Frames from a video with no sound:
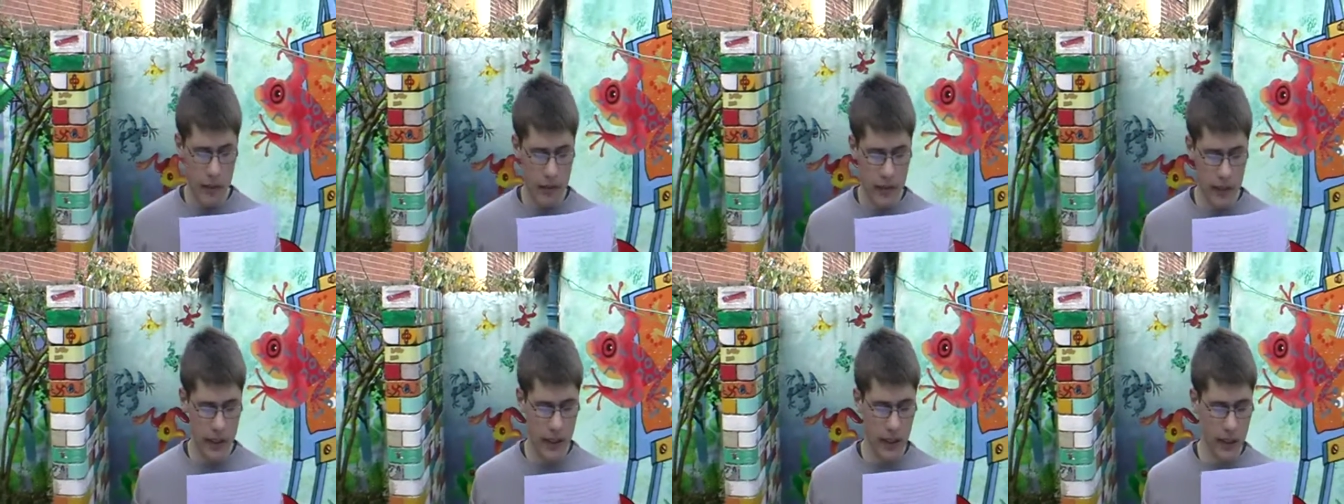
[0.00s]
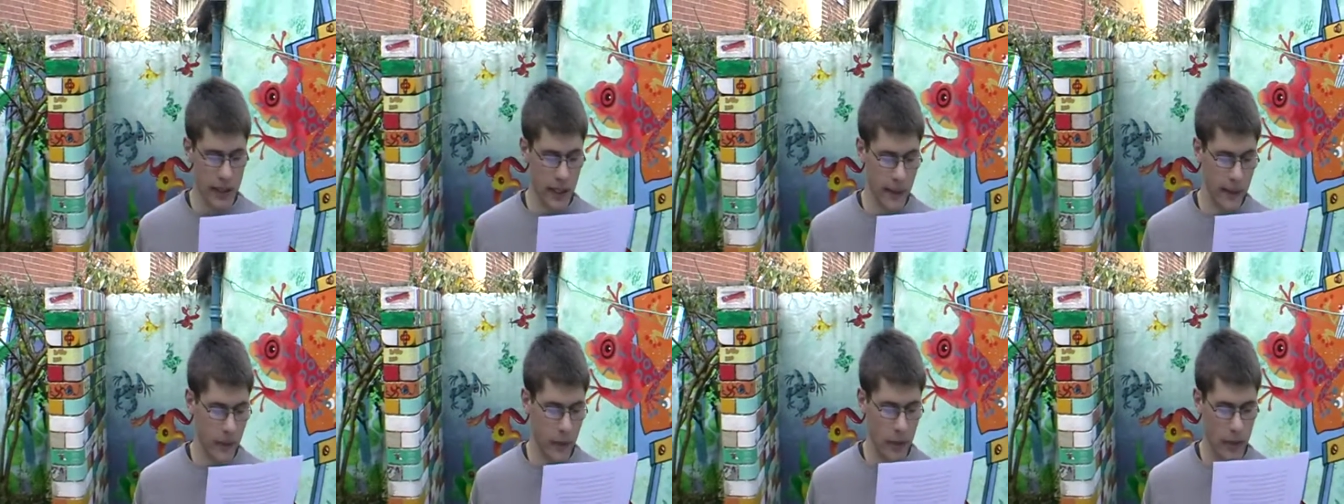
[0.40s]
The
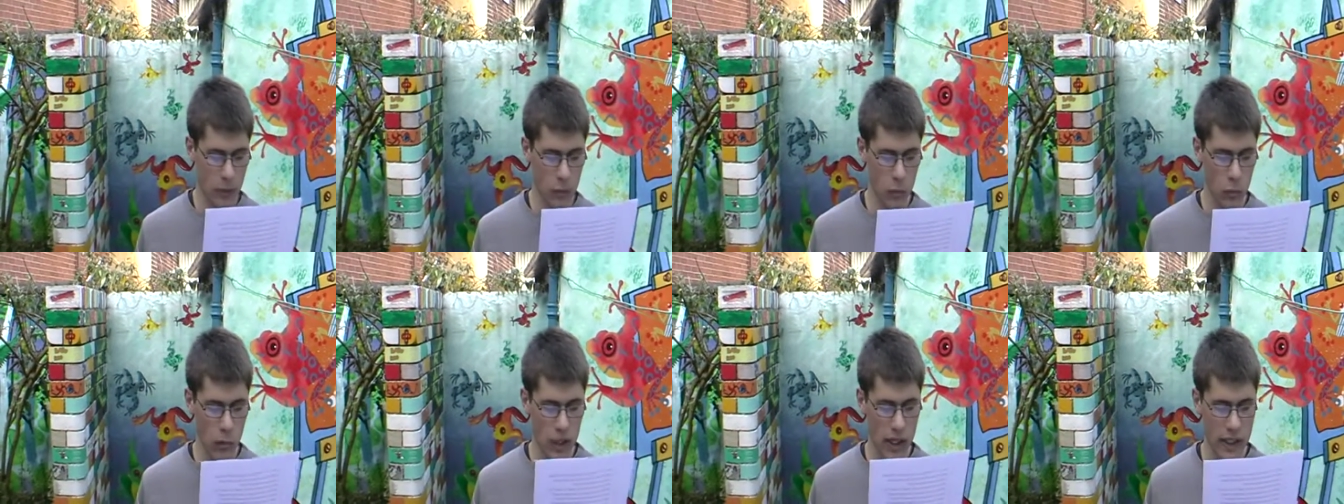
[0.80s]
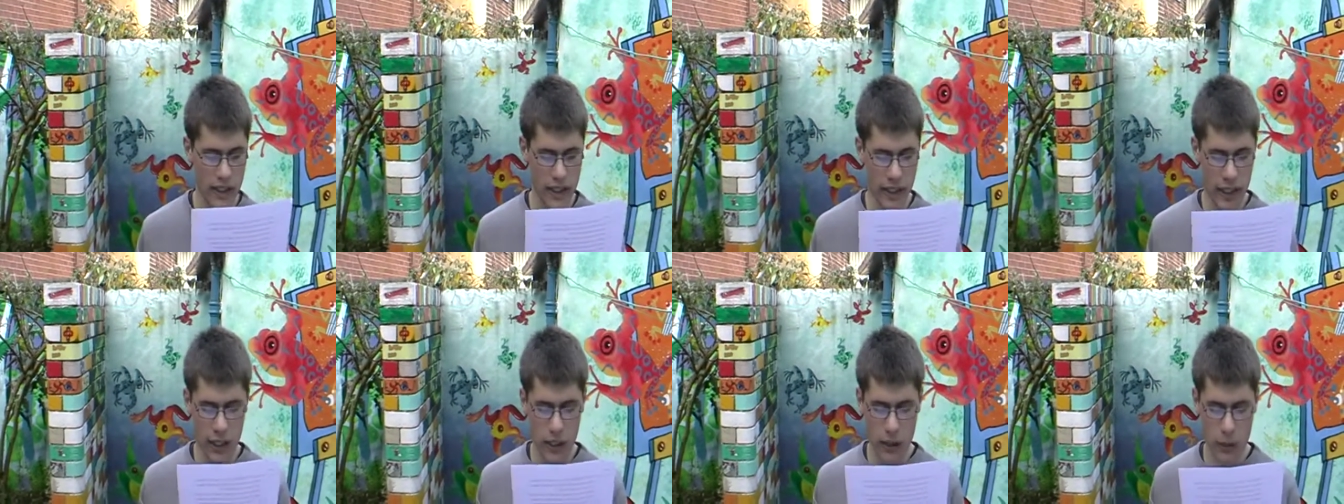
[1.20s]
tenth question, where
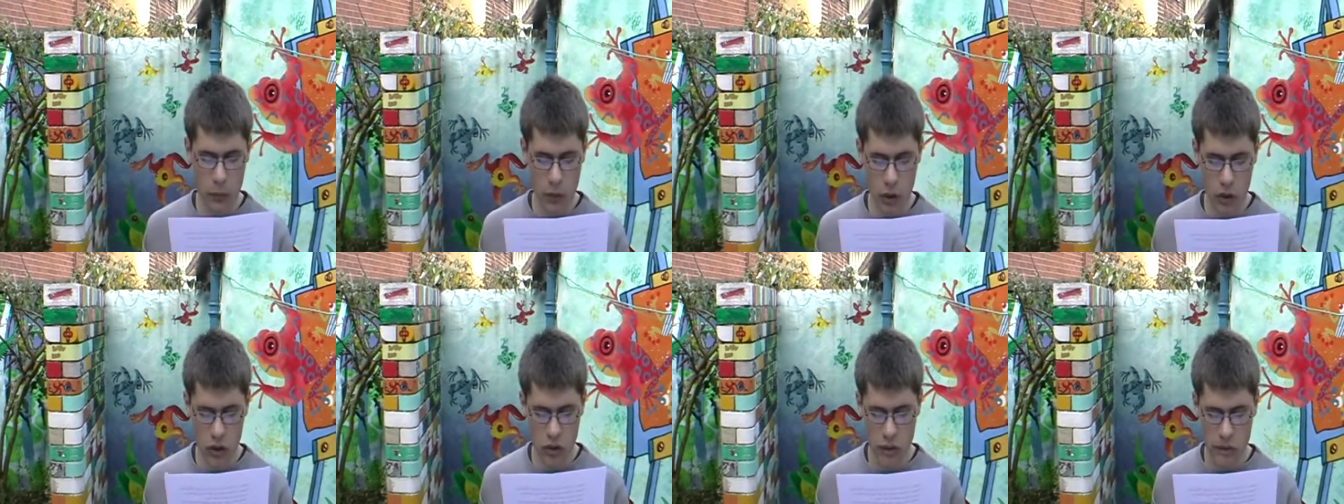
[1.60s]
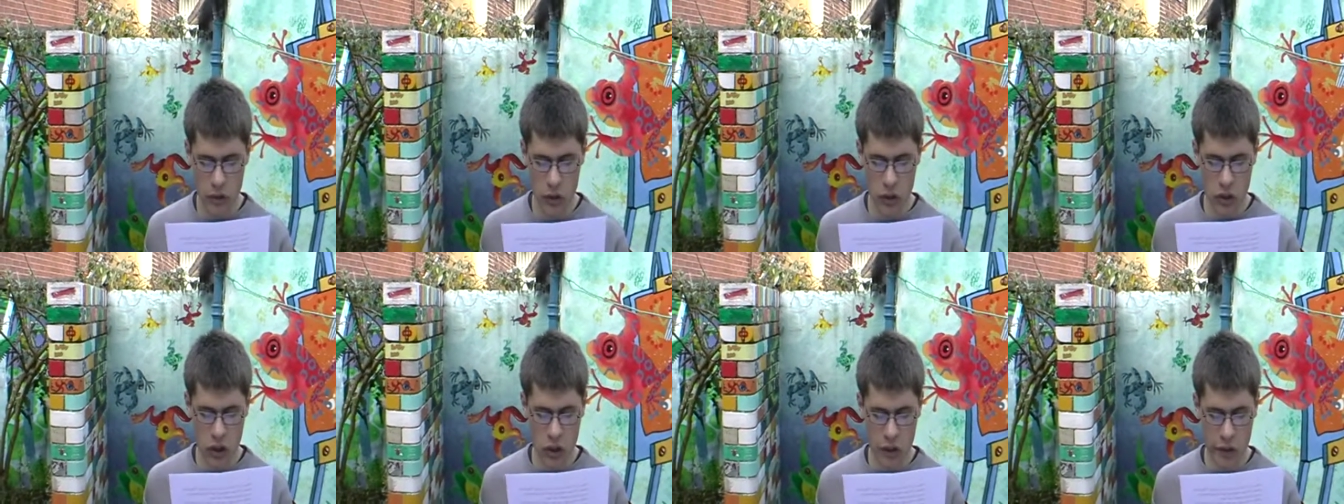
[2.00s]
did I watch the
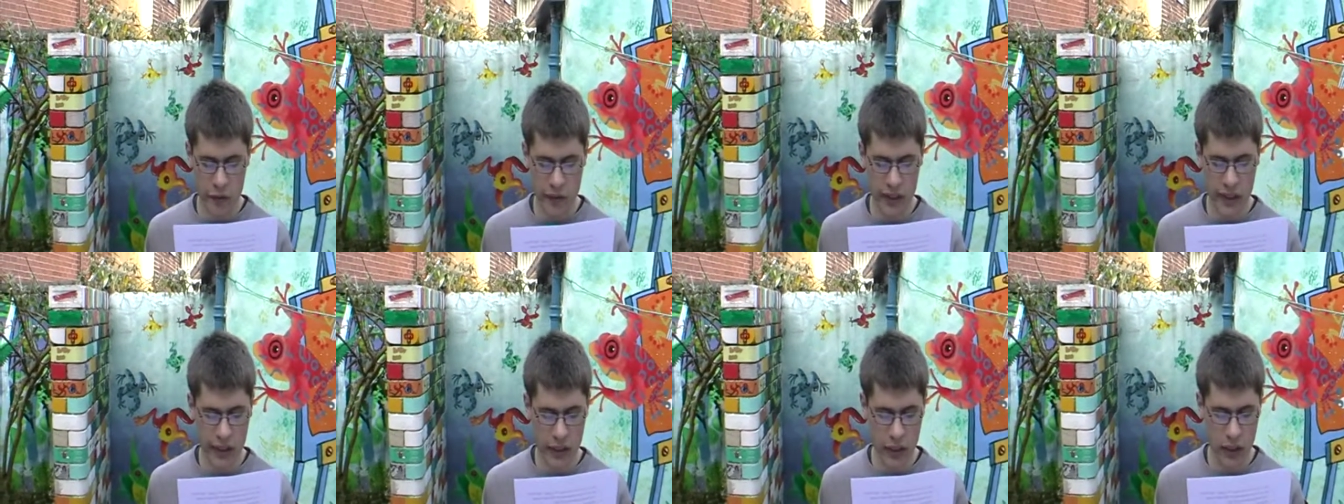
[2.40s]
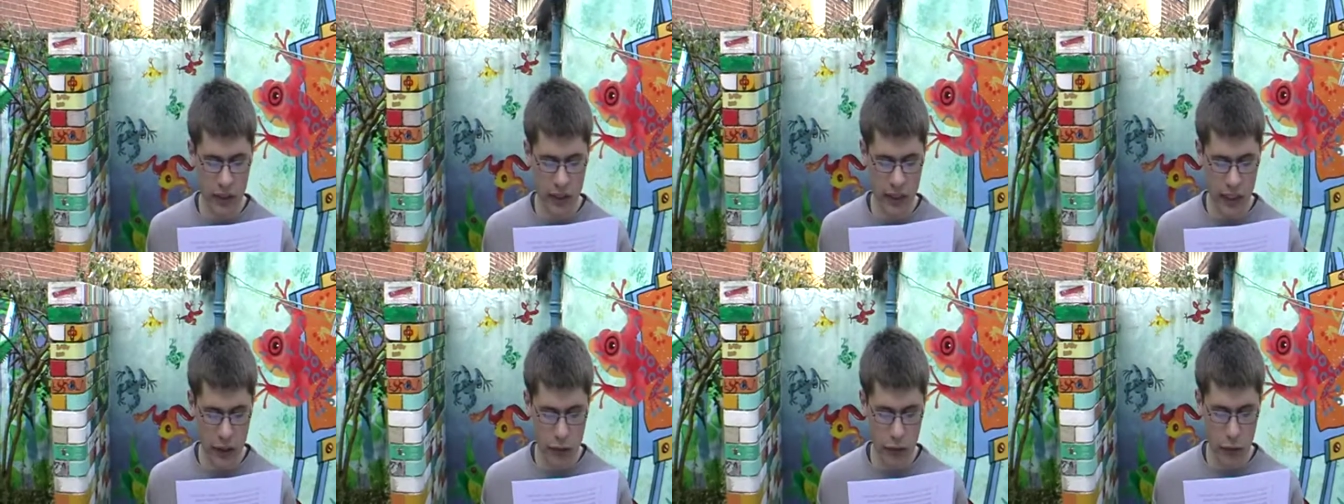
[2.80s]
first half of
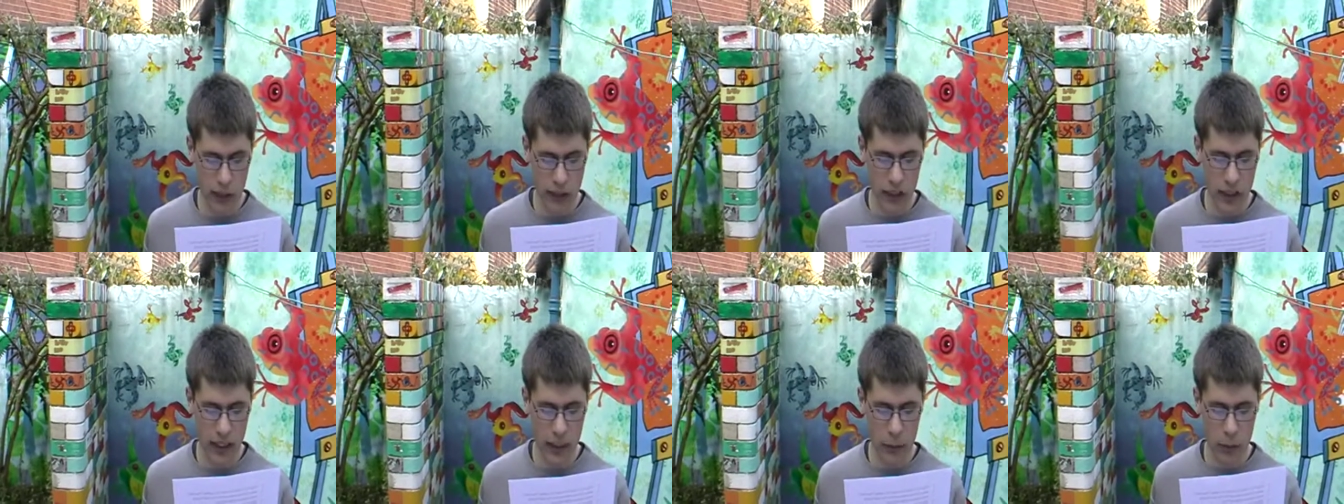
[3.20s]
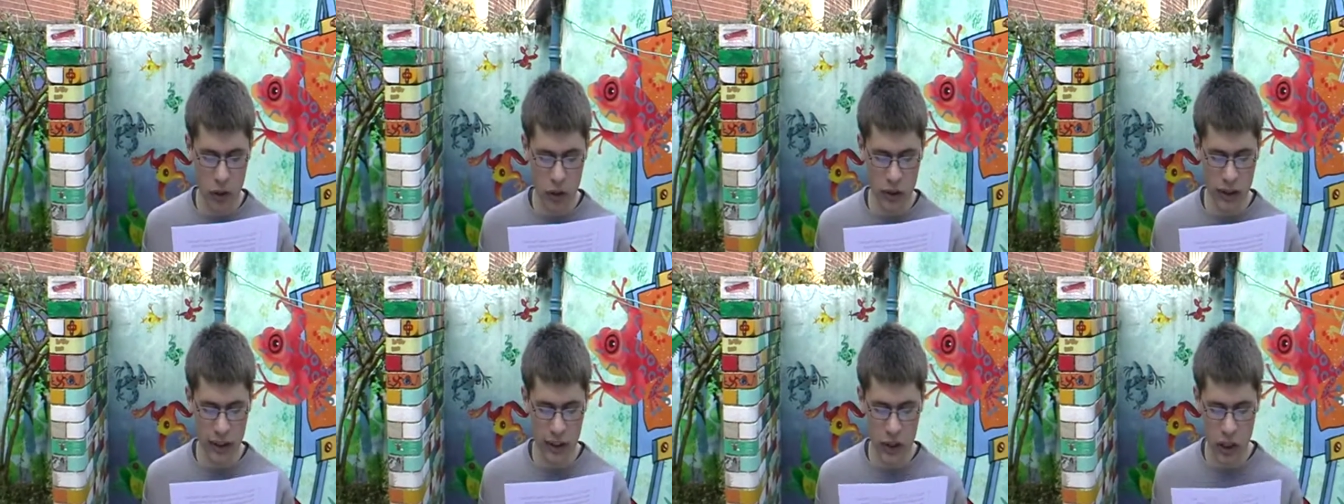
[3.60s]
England and Croatia? I
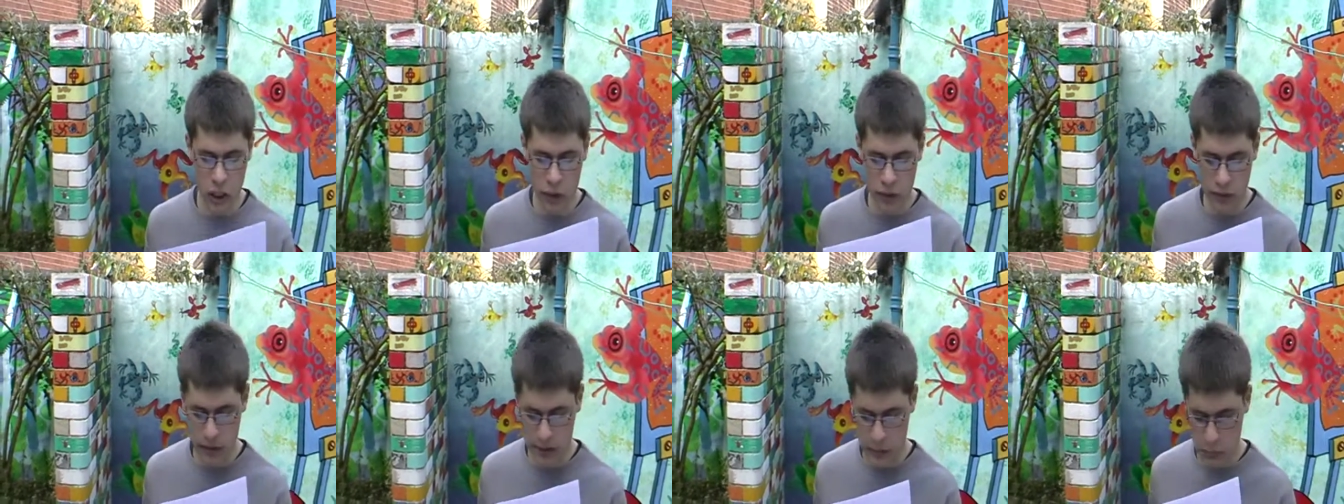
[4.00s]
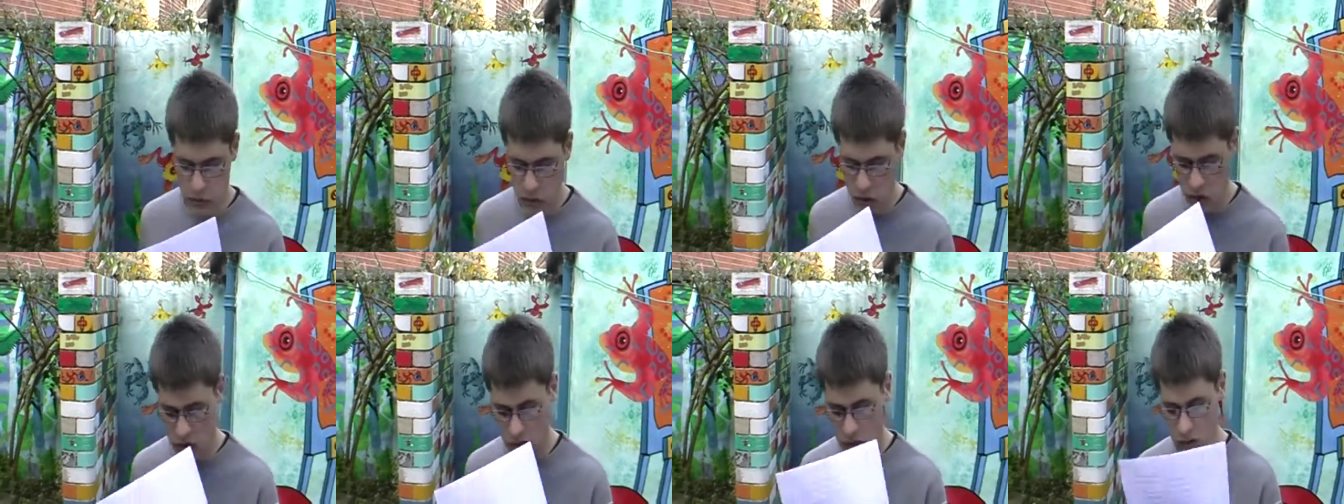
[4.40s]
watched it in Lava Lounge.